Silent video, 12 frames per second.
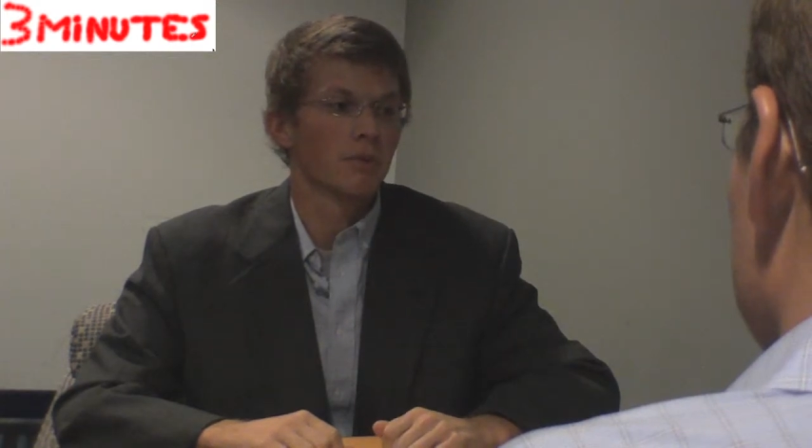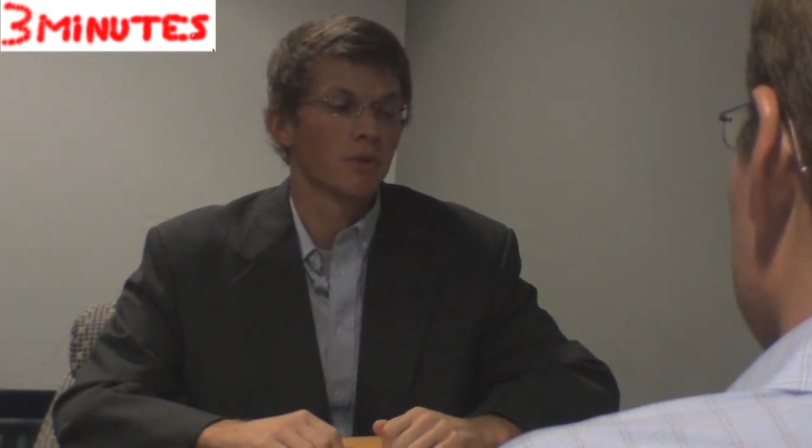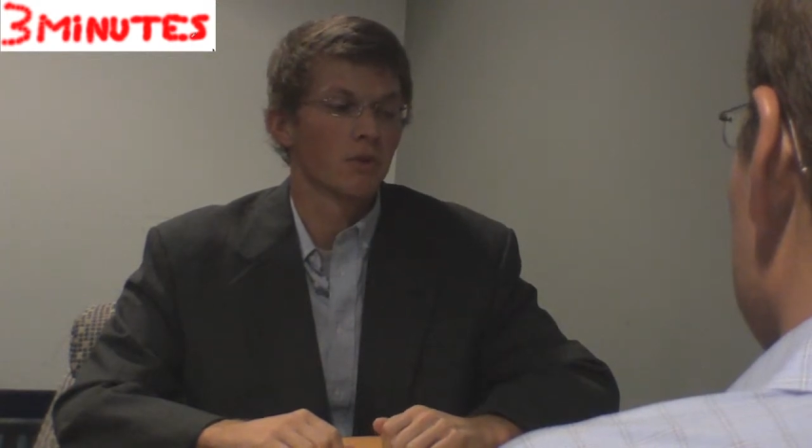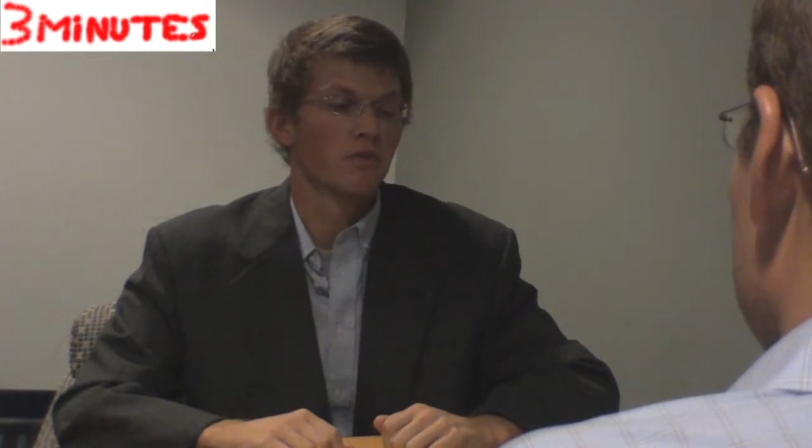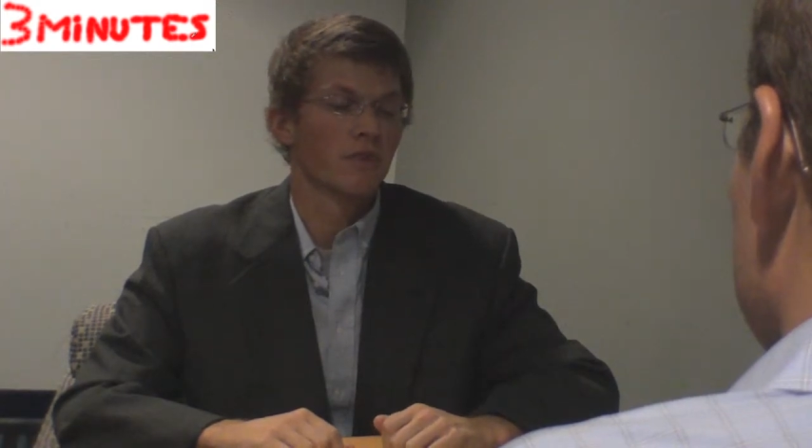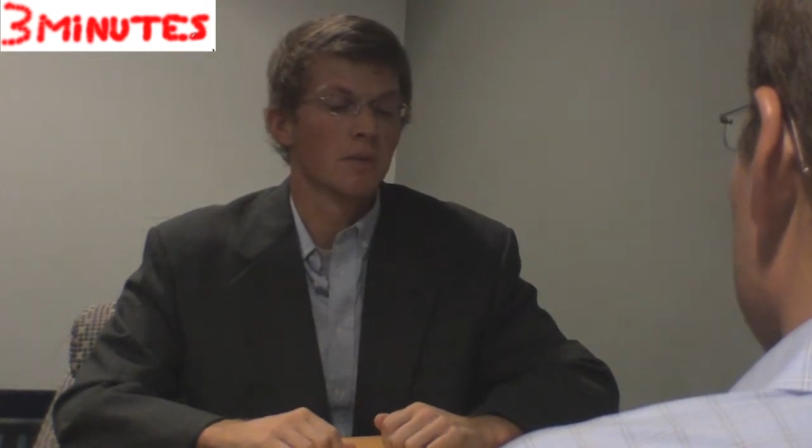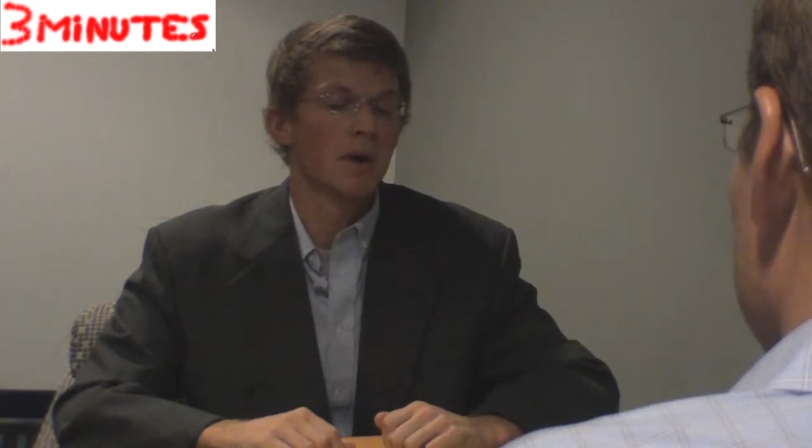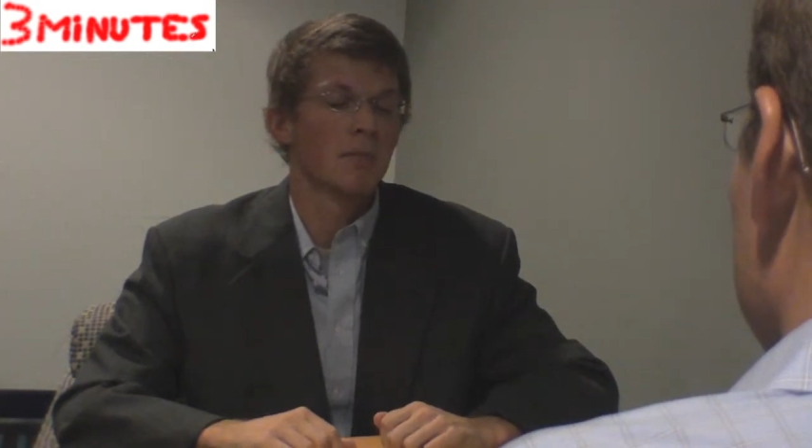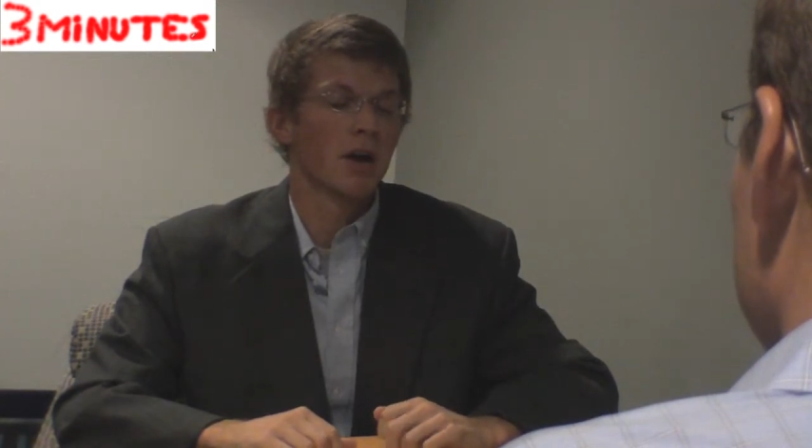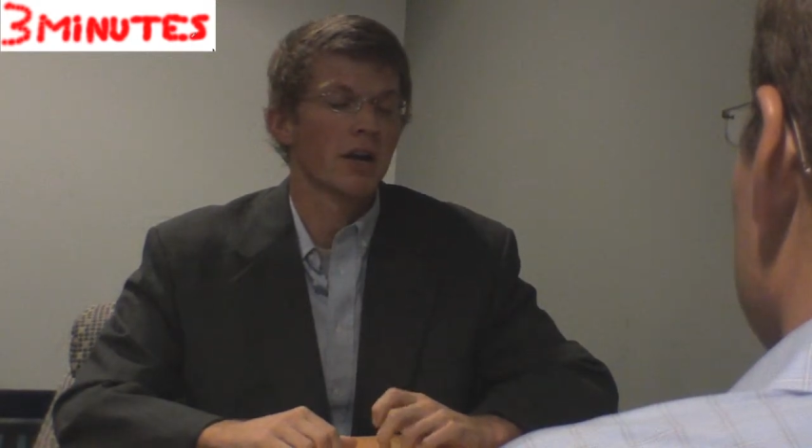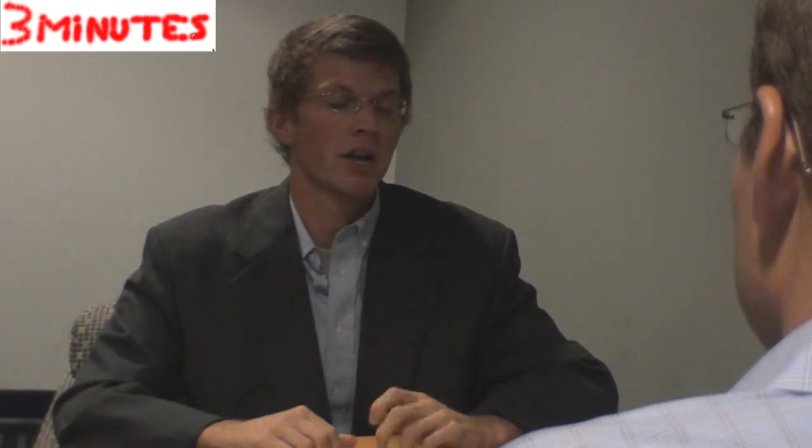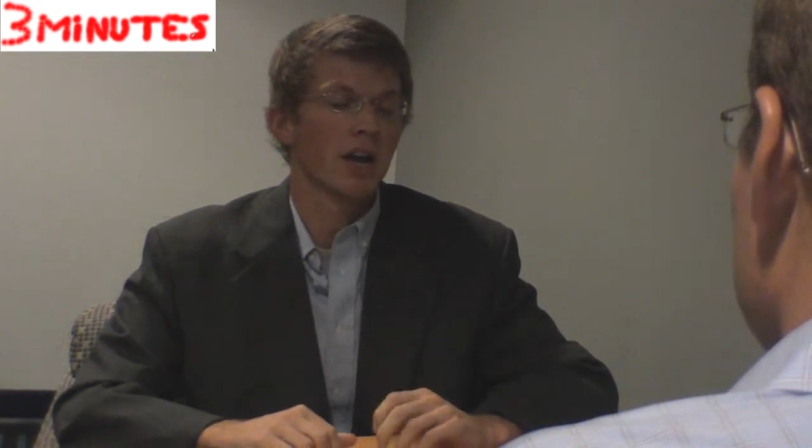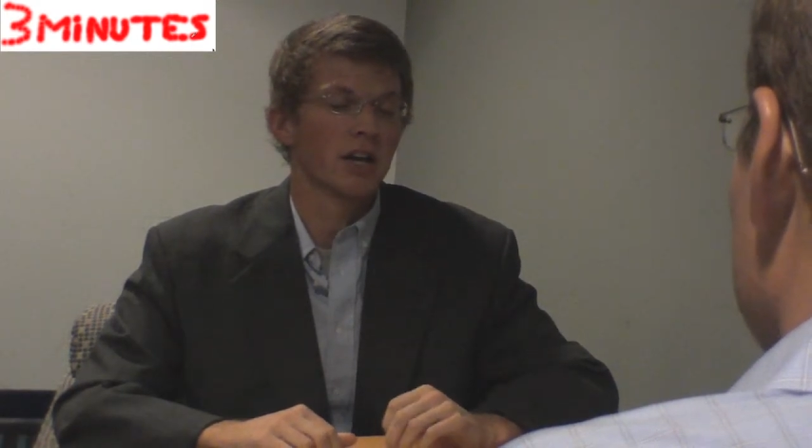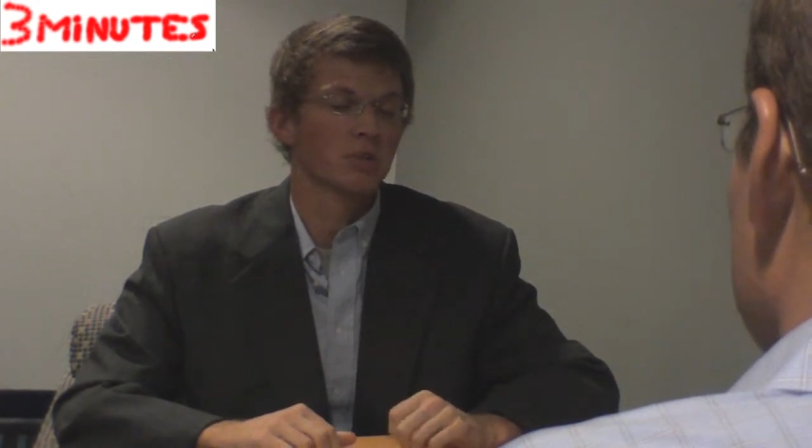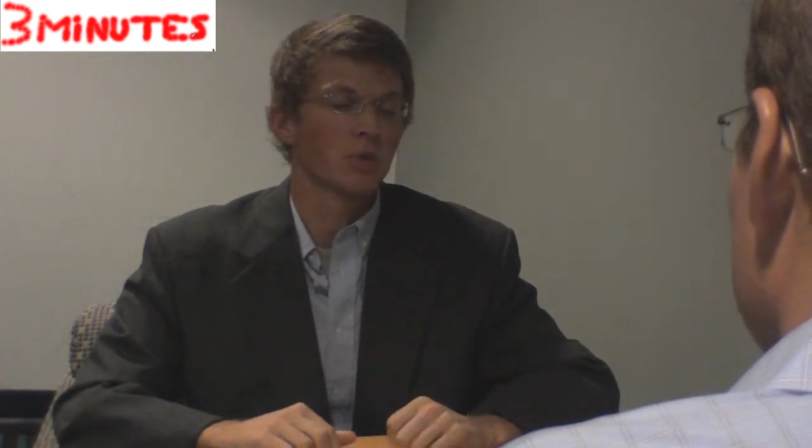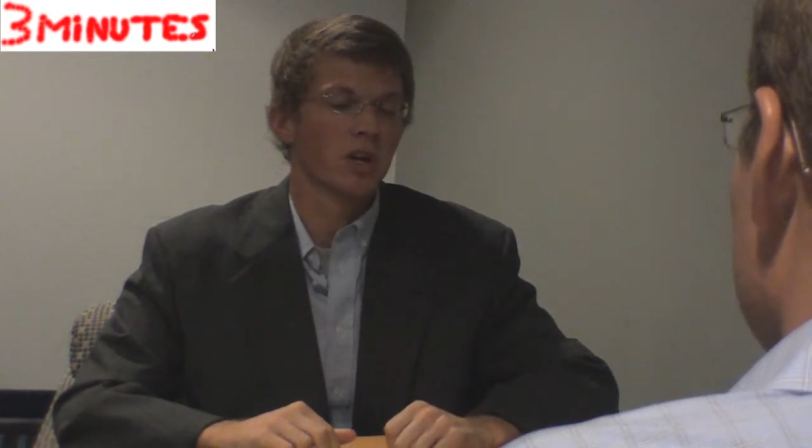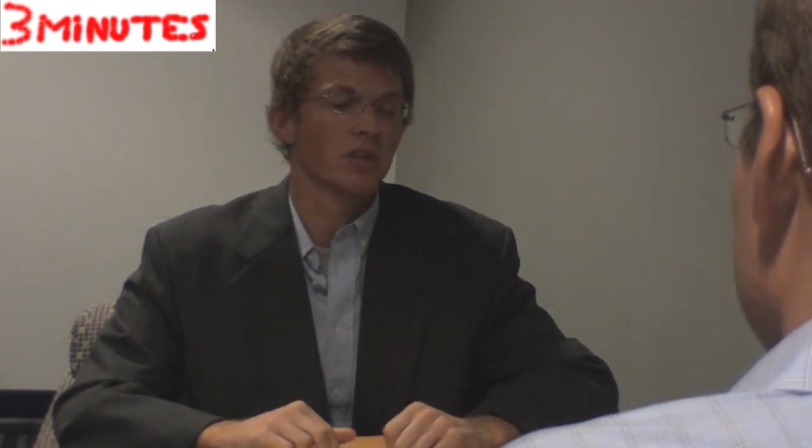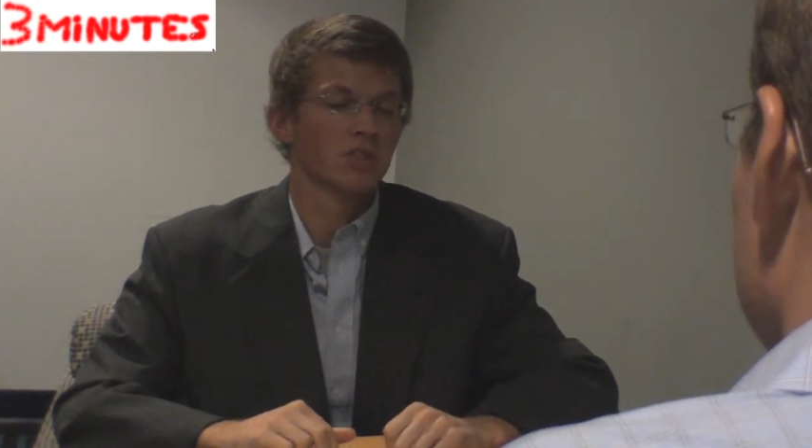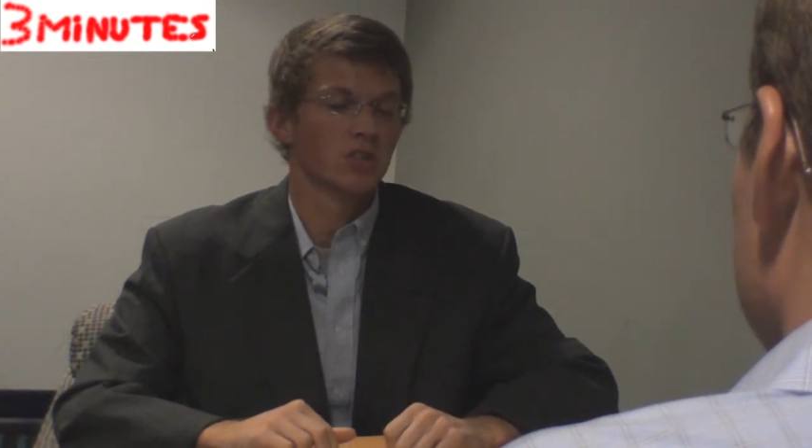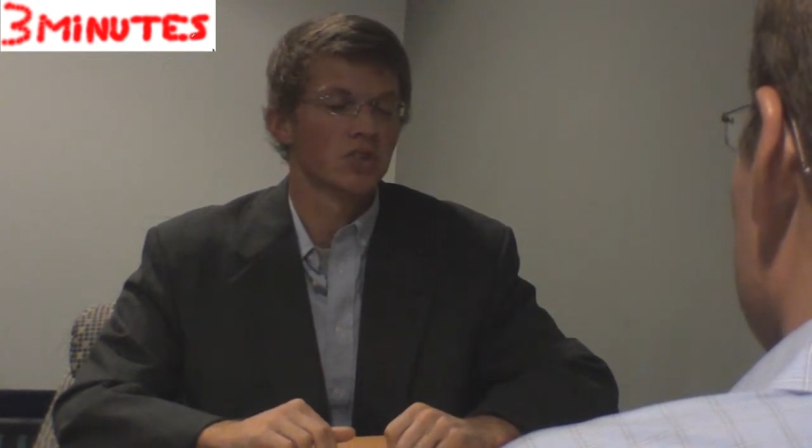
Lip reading: the female body has ways